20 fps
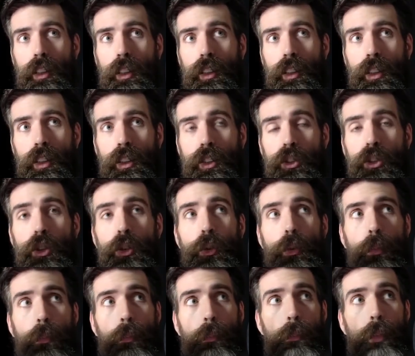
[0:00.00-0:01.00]
To
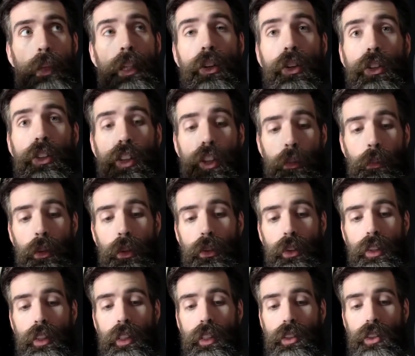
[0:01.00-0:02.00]
build
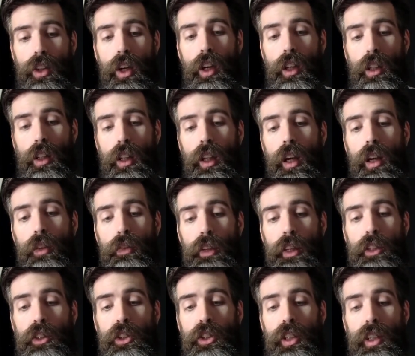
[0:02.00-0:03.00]
communities on love
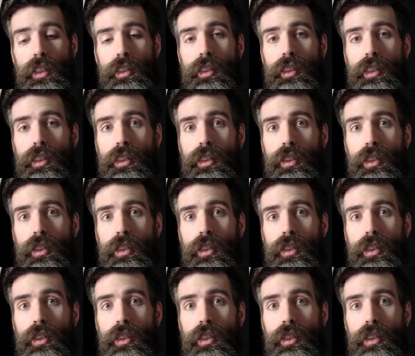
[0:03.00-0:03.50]
and justice,